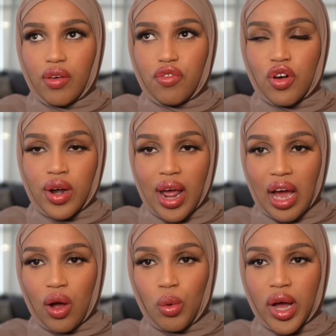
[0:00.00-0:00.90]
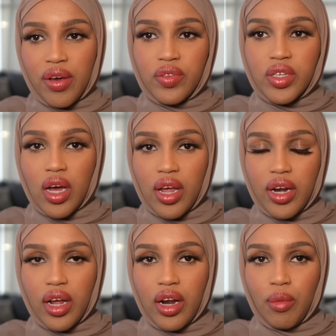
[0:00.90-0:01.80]
For now, I've
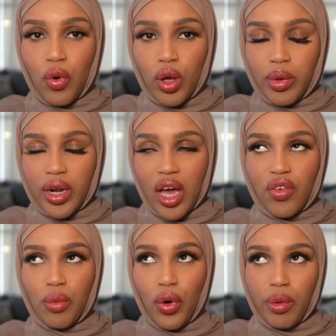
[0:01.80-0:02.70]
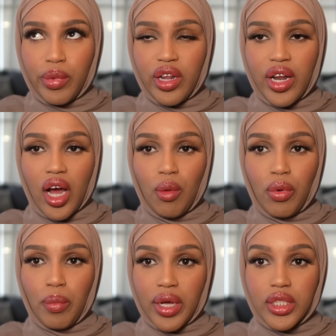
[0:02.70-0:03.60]
done an appointment. I have an appointment in a
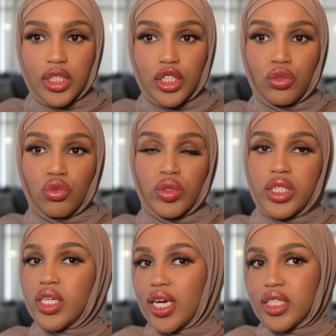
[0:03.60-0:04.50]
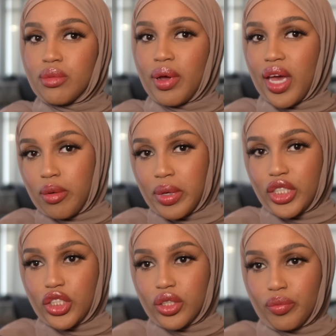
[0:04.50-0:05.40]
couple months to retest my
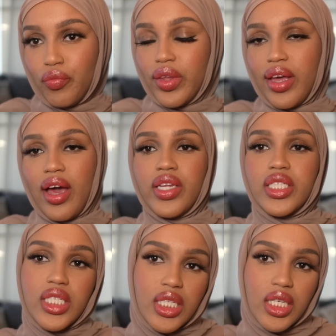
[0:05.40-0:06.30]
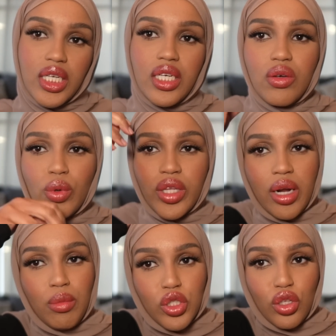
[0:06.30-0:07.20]
AMH and then see what the
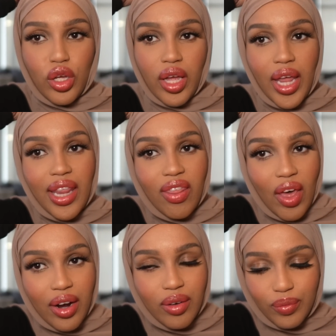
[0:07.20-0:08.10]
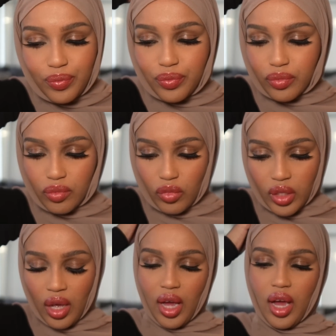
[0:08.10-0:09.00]
numbers are looking like then.
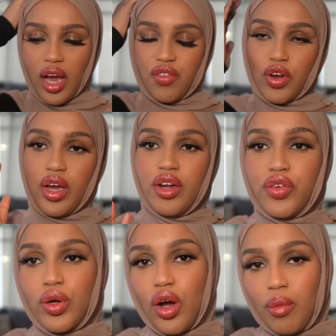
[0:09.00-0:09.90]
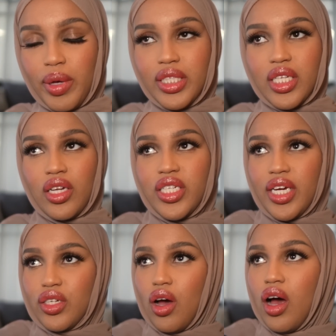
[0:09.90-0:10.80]
I've gotten a few comments on
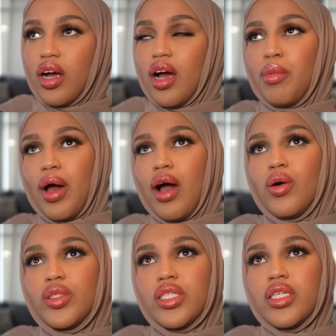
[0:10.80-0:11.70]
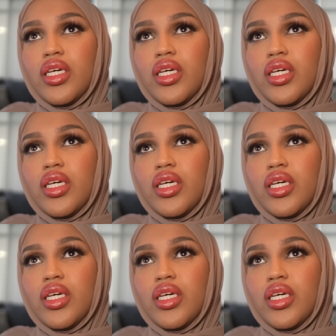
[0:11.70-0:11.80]
TikTok about